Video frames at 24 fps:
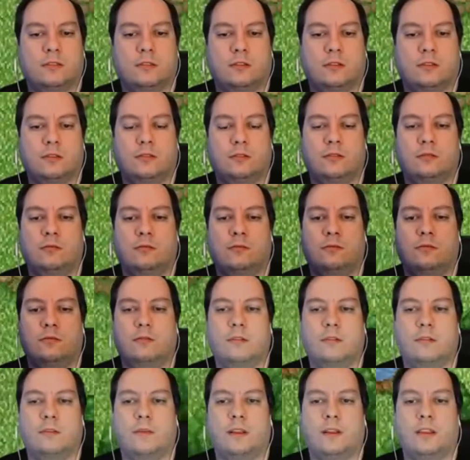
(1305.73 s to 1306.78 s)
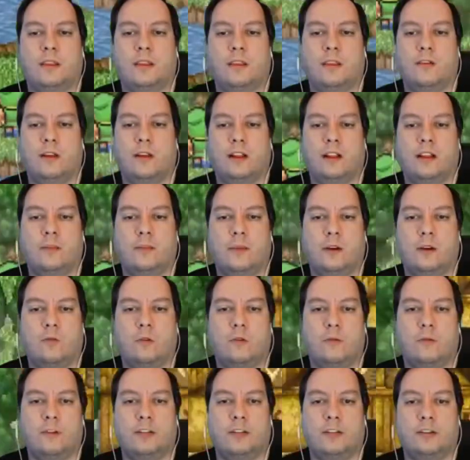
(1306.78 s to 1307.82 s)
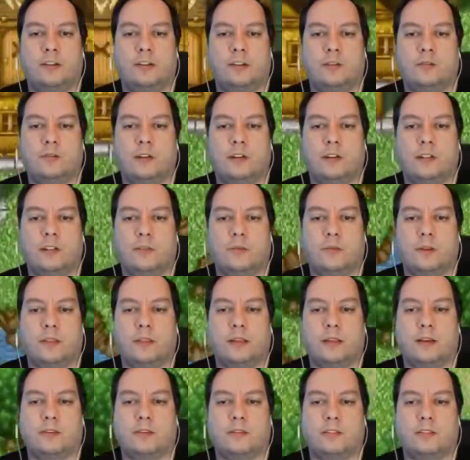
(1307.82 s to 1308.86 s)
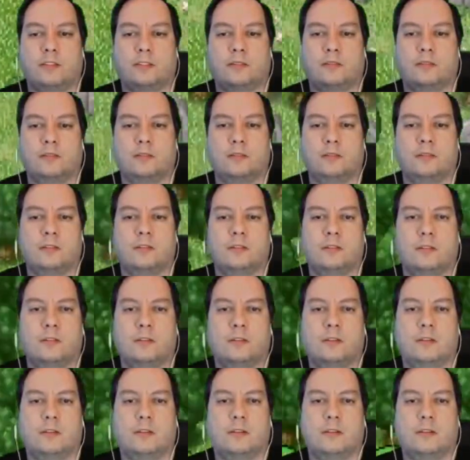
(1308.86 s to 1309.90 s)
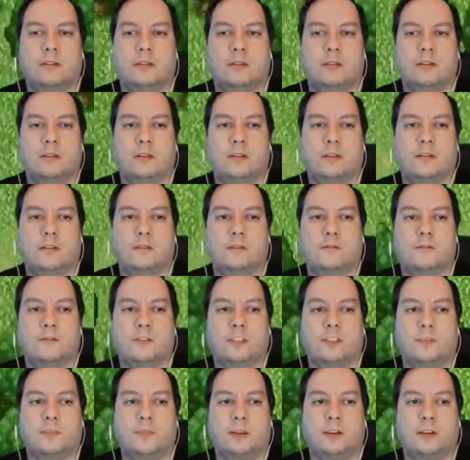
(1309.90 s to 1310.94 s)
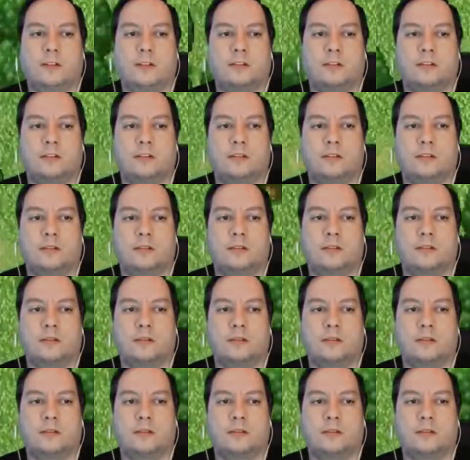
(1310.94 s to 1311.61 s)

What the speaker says: So, I mean, theoretically, no matter what we choose, we're talking 3,000 gil for spells